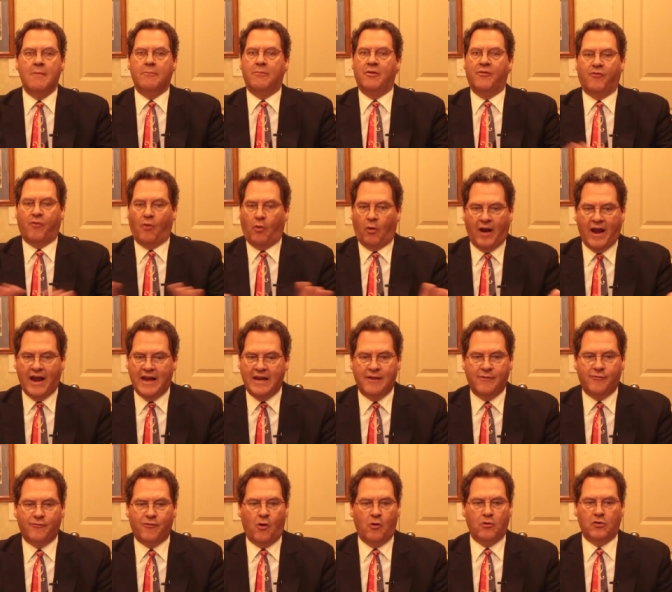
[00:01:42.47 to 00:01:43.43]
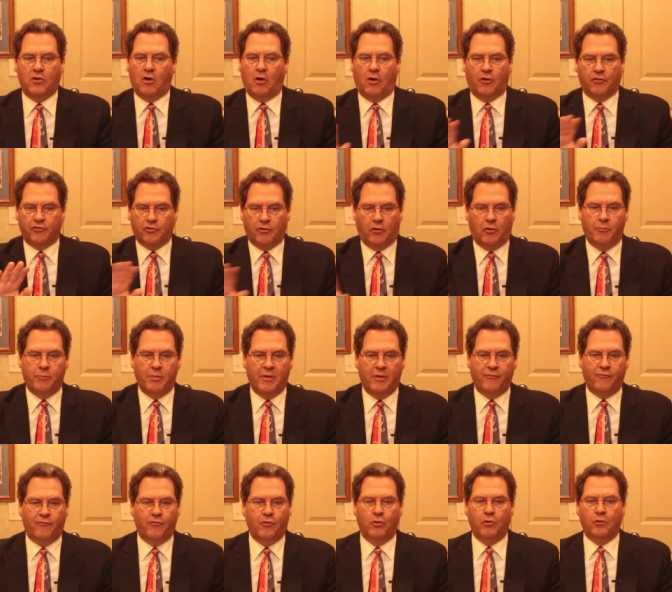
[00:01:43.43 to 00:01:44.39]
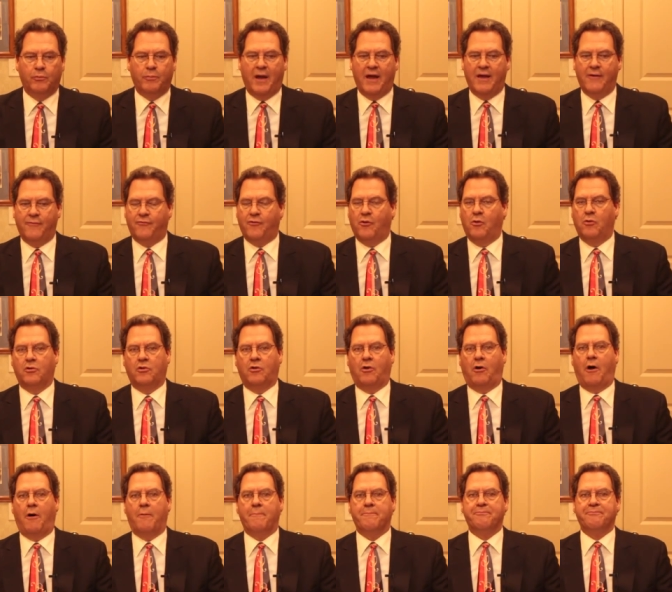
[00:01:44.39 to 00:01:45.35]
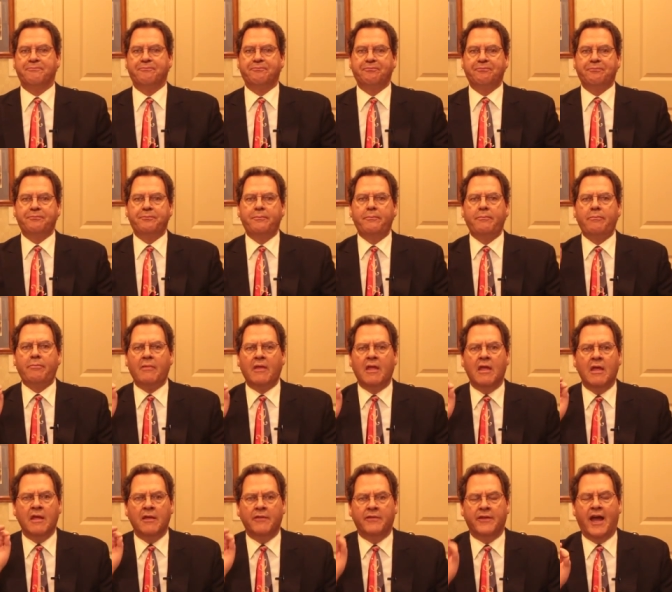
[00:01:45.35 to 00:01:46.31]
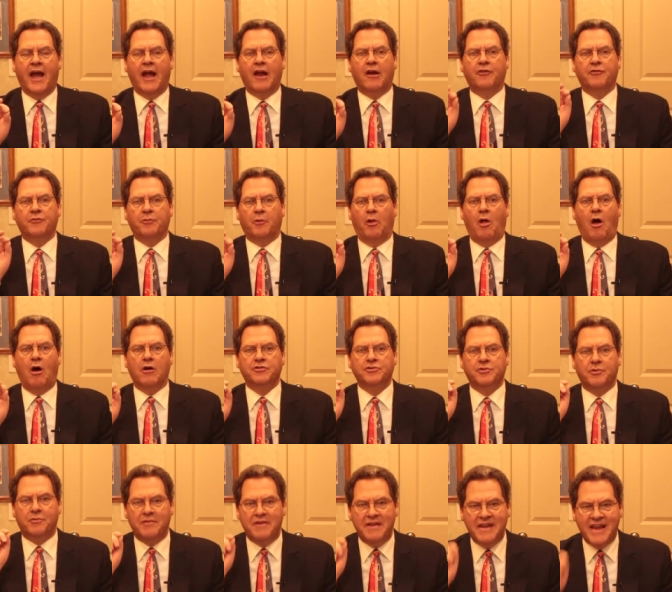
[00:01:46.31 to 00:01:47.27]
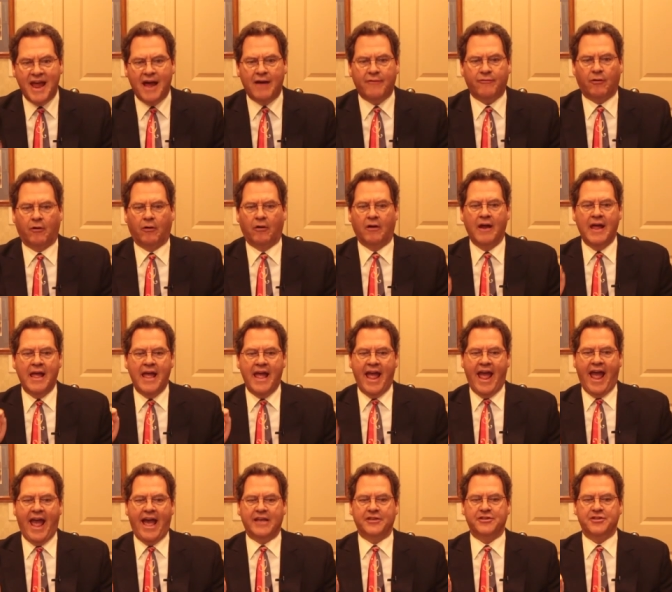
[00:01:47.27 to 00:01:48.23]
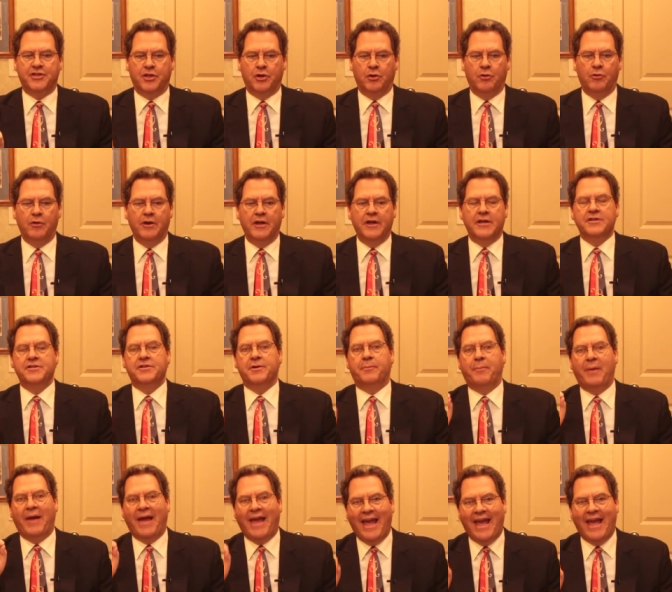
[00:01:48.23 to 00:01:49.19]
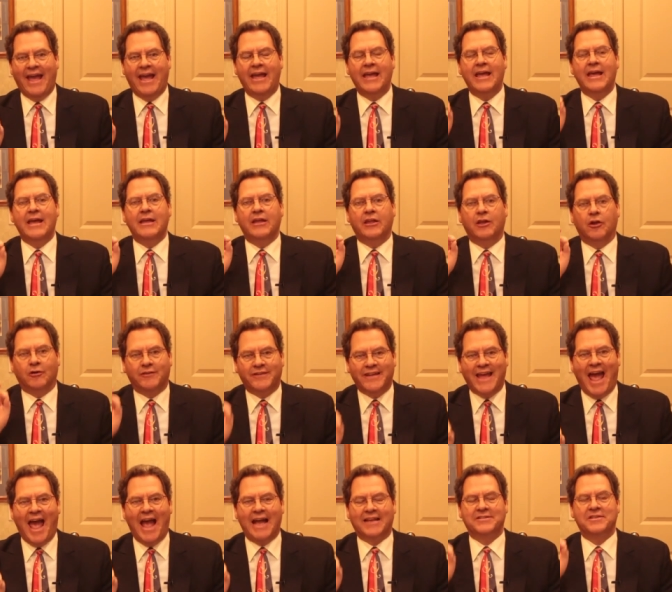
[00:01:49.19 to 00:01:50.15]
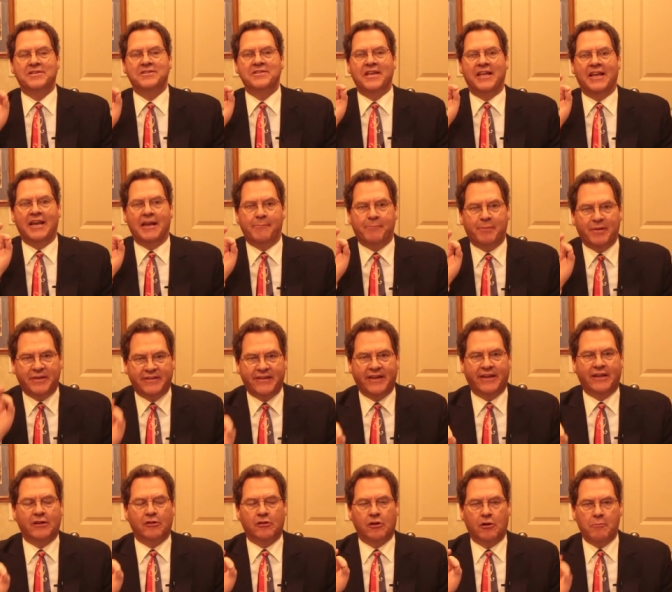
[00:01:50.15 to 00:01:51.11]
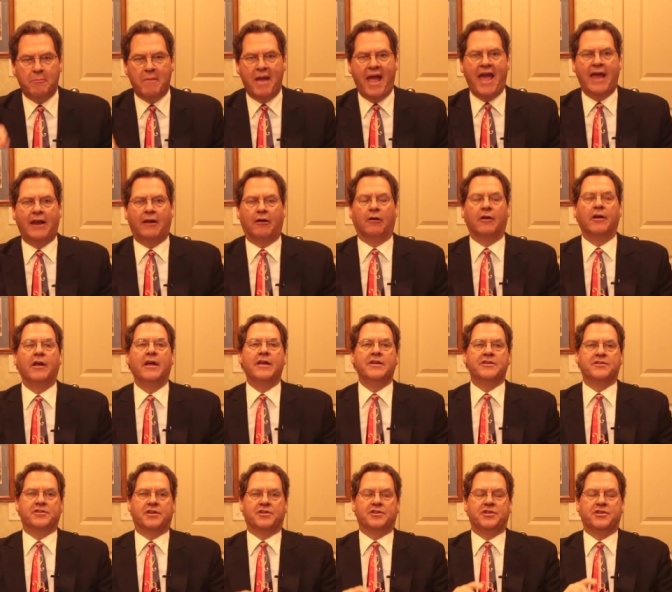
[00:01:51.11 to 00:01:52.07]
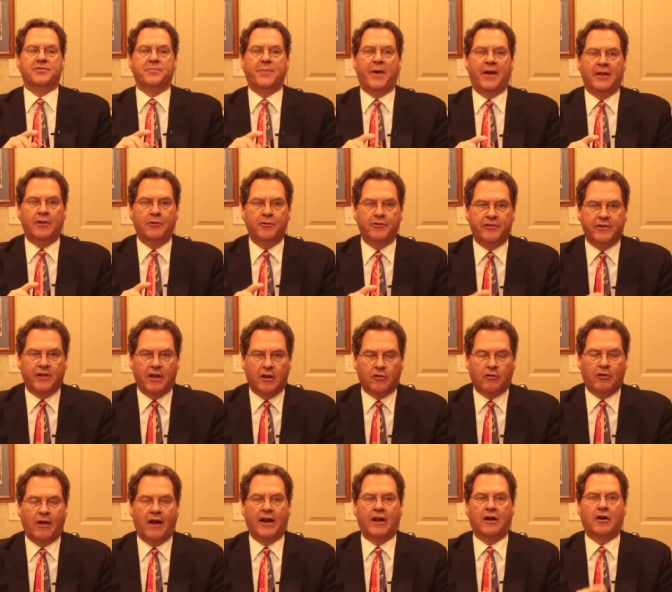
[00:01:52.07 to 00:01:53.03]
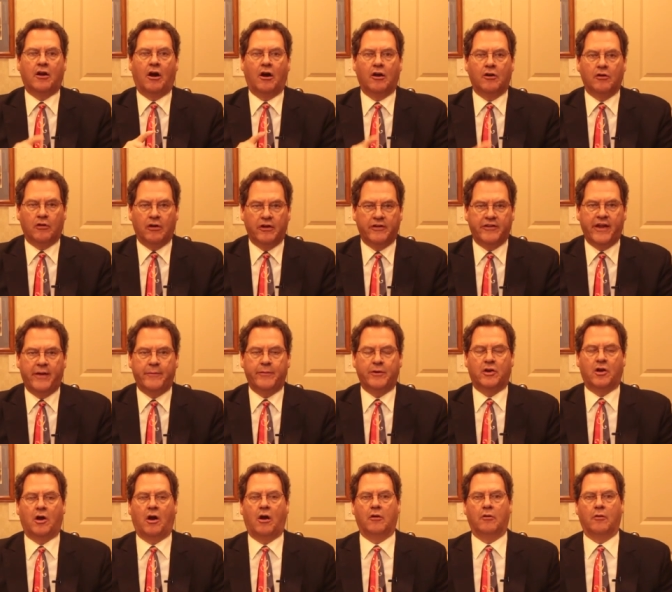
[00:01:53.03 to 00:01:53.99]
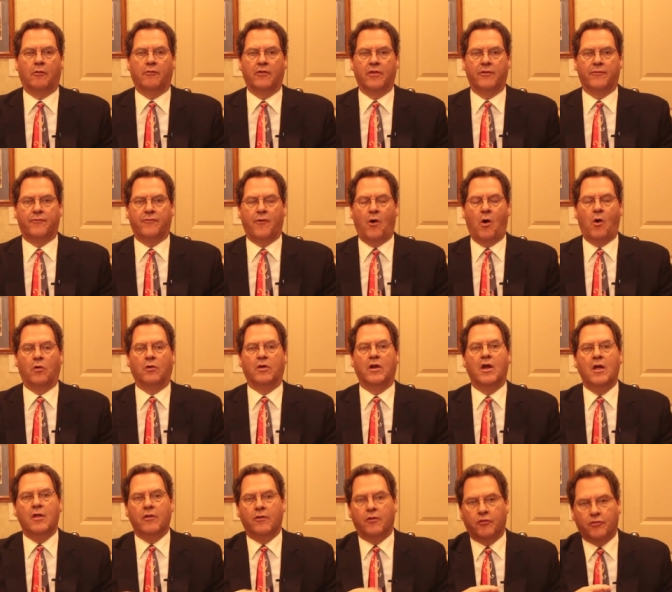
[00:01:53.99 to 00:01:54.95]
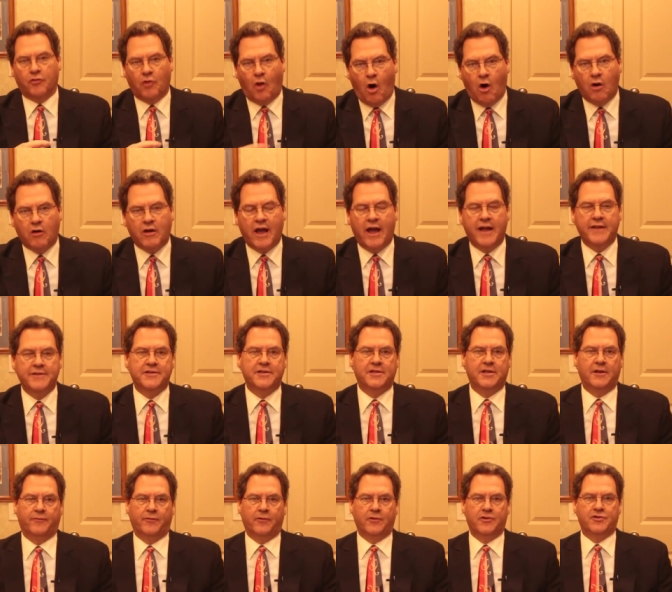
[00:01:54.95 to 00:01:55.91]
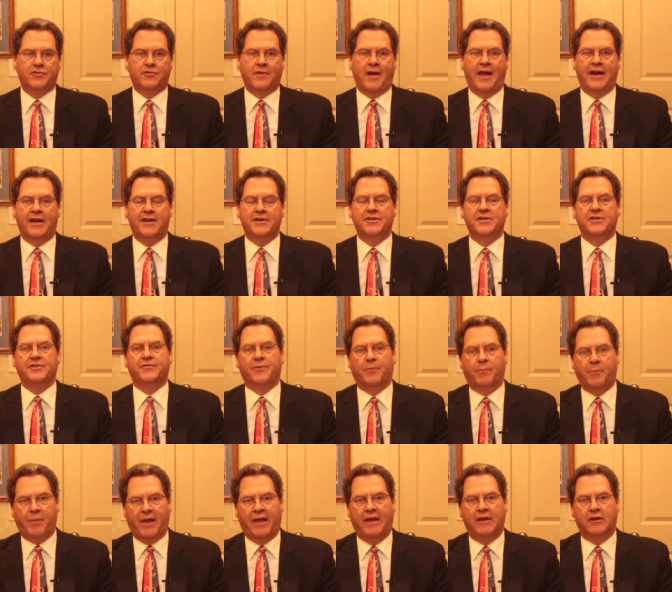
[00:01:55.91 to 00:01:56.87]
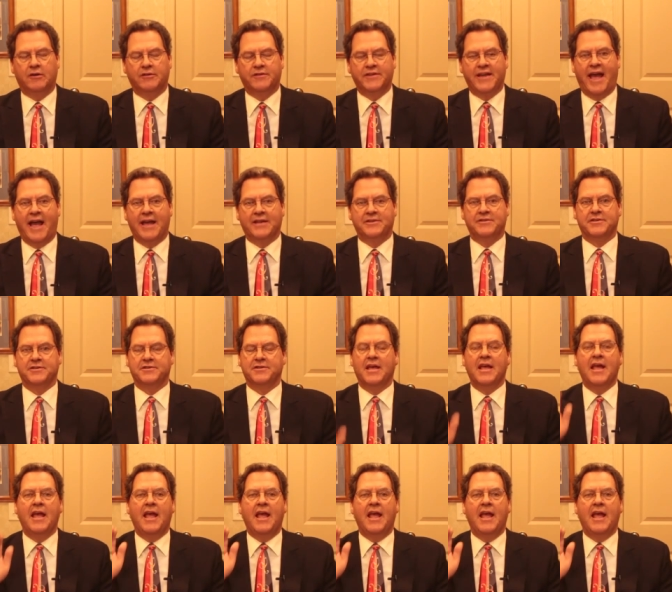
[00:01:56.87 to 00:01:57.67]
before any phone call, so don't be fooled by a phone call. The IRS will also never ask you to pay your taxes in a particular manner, such as by using a credit card or a debit card over the phone. There's all kinds of different strategies for paying your taxes,